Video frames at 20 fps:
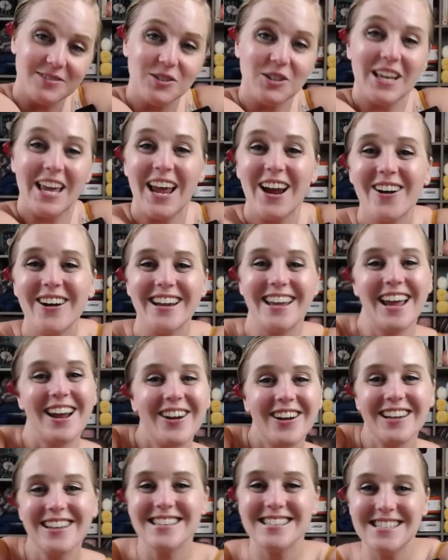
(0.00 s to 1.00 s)
carry,
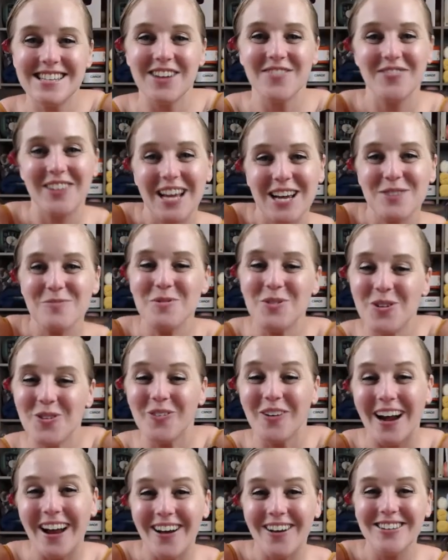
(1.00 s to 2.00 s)
carry the stuffed animal
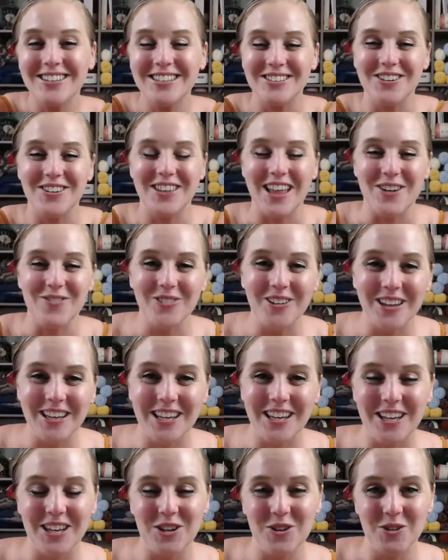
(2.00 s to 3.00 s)
around, you know, that really
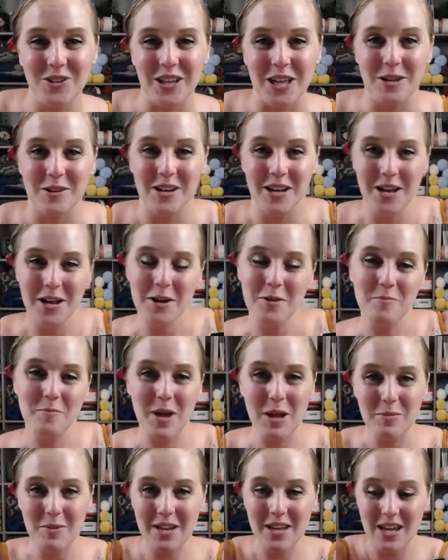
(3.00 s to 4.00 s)
cute, like
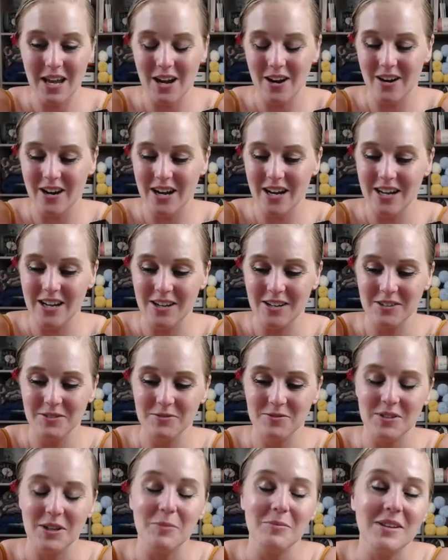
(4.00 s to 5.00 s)
baby carrying,
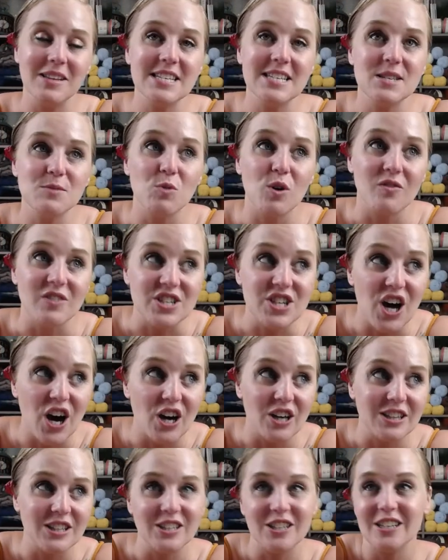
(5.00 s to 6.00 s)
I mean, this is more of a
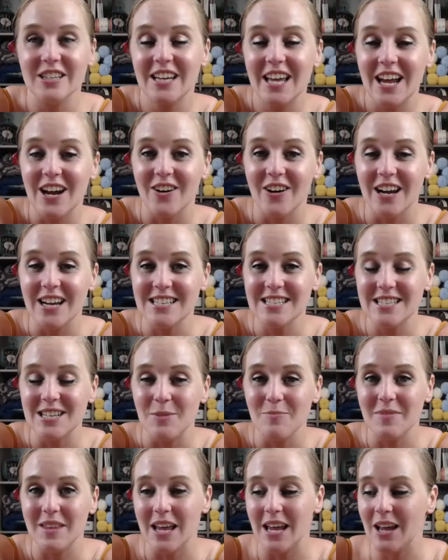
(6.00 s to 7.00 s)
toddler carrying
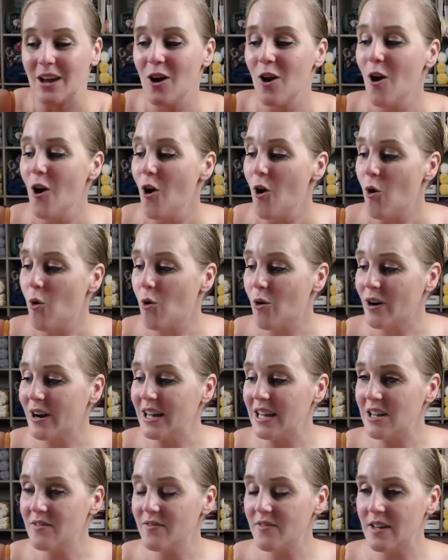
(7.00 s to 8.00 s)
something, or
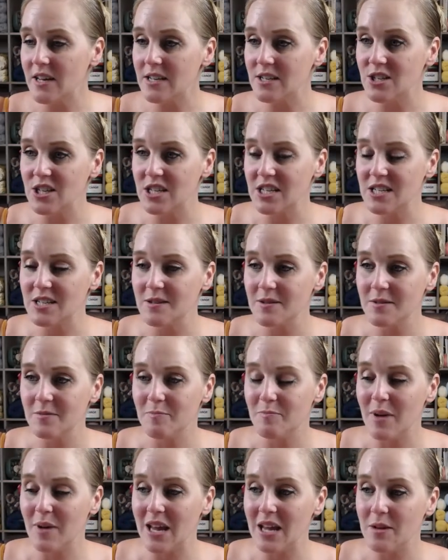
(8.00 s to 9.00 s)
even just
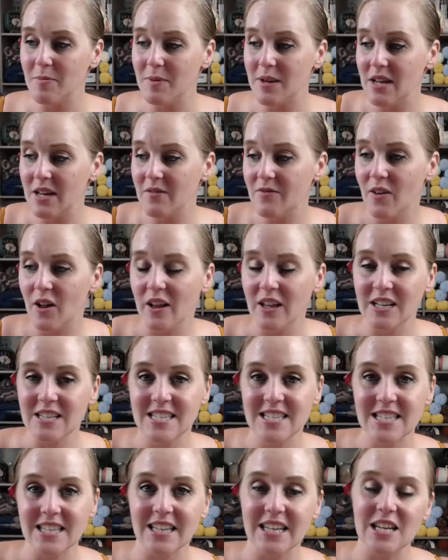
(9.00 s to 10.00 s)
baby falling
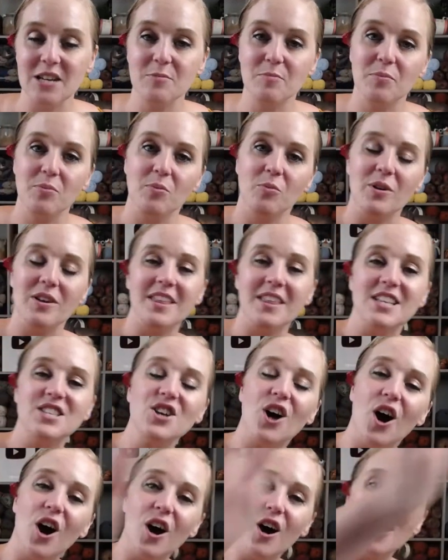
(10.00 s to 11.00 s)
asleep with its
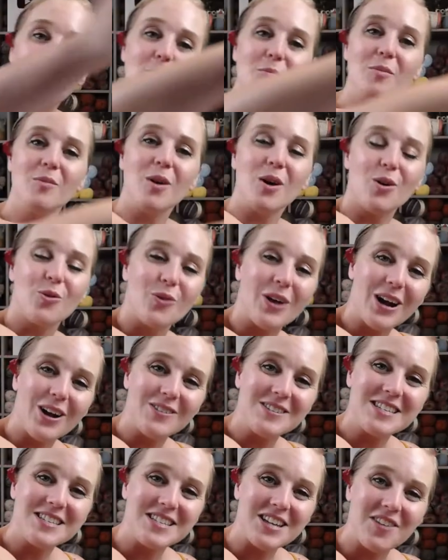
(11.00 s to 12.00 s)
arm around
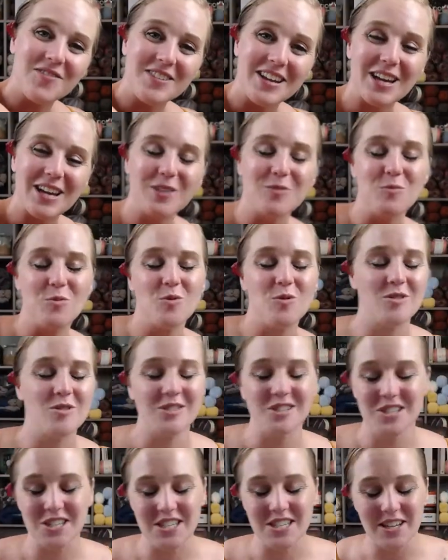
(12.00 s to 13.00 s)
stuffed
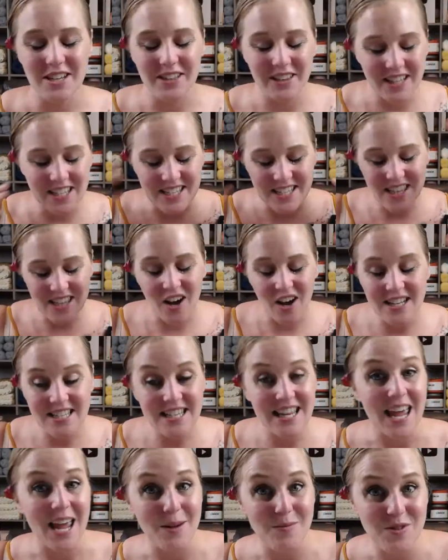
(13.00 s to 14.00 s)
animal. Just these thoughts
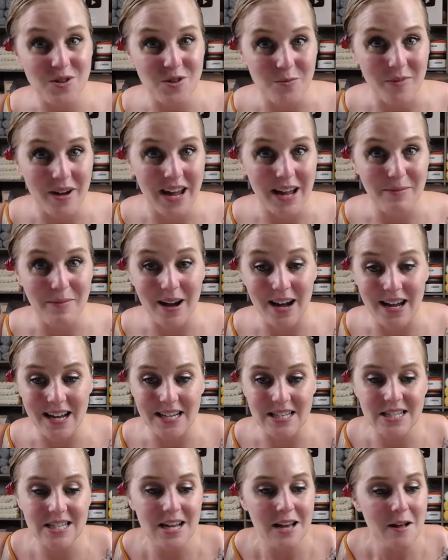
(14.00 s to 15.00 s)
came to my
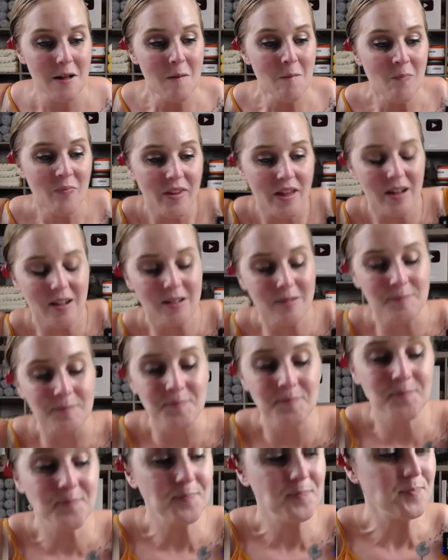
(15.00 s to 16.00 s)
mind. Um,